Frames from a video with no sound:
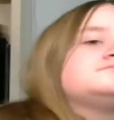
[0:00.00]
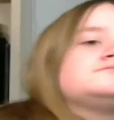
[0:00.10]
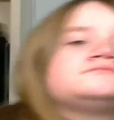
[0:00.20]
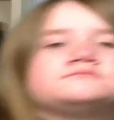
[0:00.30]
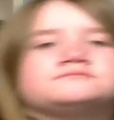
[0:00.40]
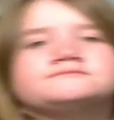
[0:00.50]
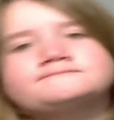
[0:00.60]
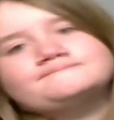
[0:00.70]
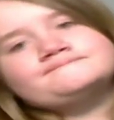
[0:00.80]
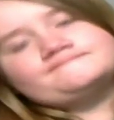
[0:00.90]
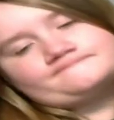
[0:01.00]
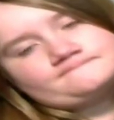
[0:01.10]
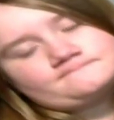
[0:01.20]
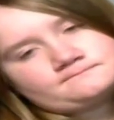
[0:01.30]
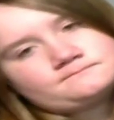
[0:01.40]

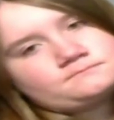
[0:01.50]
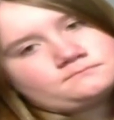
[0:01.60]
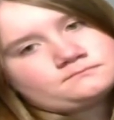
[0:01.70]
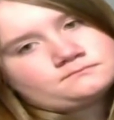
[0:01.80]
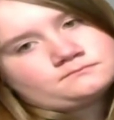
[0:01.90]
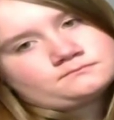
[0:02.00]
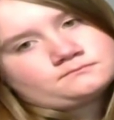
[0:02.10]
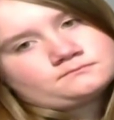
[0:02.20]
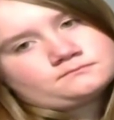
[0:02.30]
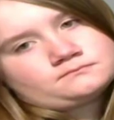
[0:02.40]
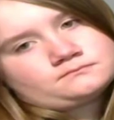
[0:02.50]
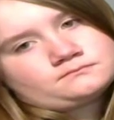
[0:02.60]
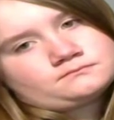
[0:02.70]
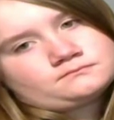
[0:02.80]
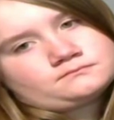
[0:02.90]

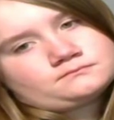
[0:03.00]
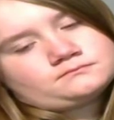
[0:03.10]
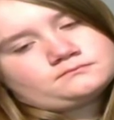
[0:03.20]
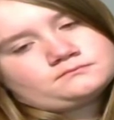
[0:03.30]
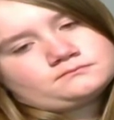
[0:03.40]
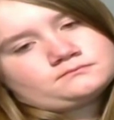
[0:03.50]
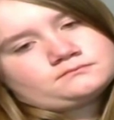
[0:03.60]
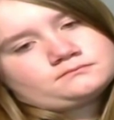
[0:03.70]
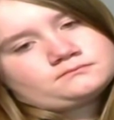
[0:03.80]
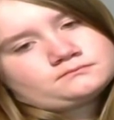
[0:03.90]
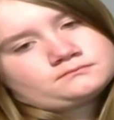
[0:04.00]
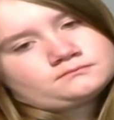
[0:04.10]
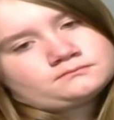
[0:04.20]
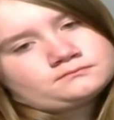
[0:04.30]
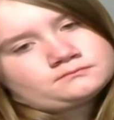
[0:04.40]

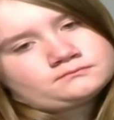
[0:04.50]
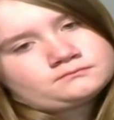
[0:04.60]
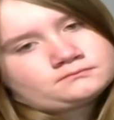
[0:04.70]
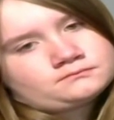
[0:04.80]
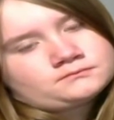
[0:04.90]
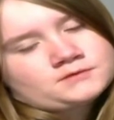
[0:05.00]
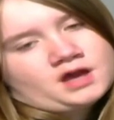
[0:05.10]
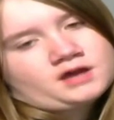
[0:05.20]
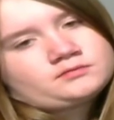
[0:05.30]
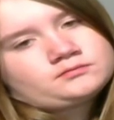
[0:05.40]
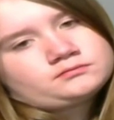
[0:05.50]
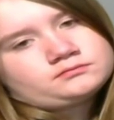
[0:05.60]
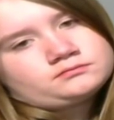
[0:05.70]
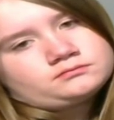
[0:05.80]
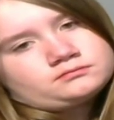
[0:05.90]

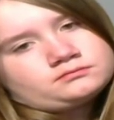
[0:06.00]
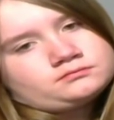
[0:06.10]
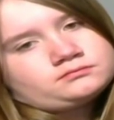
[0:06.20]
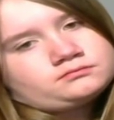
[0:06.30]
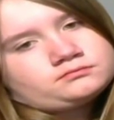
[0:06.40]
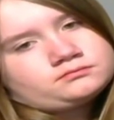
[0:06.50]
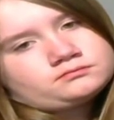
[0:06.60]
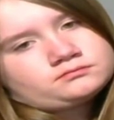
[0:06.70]
(silent)